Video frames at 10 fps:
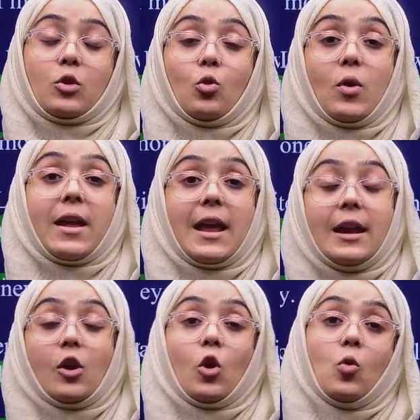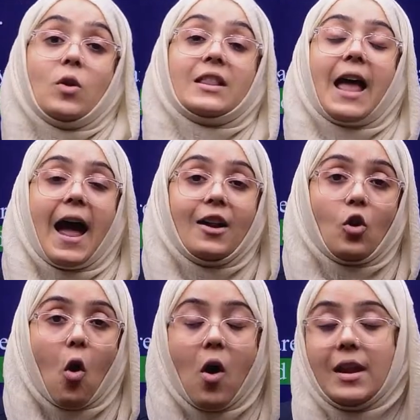to include that
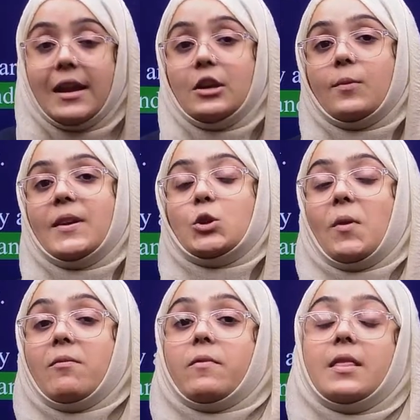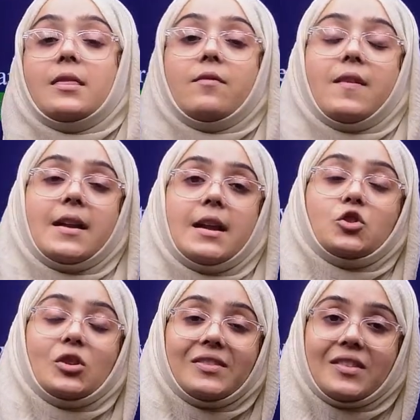all individual with the
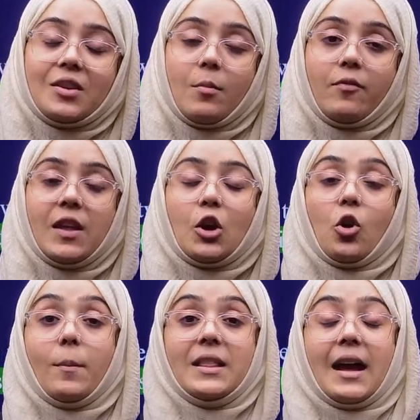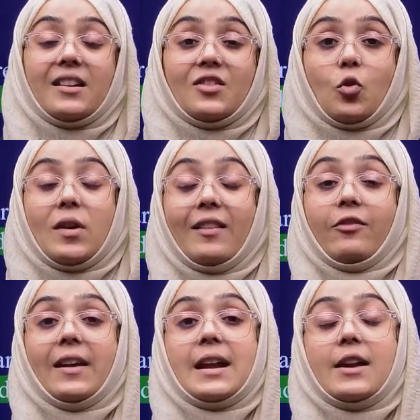financial system of the economy, that is known as
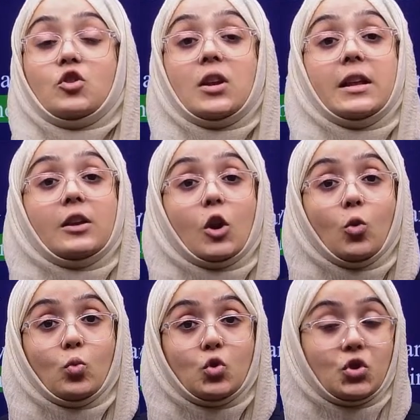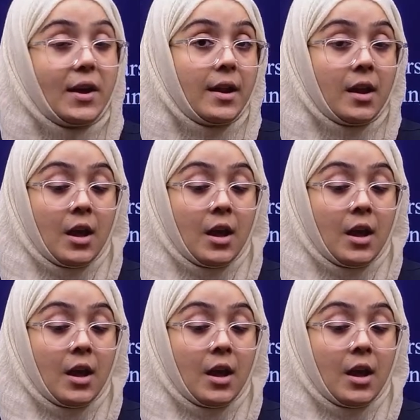financial inclusion.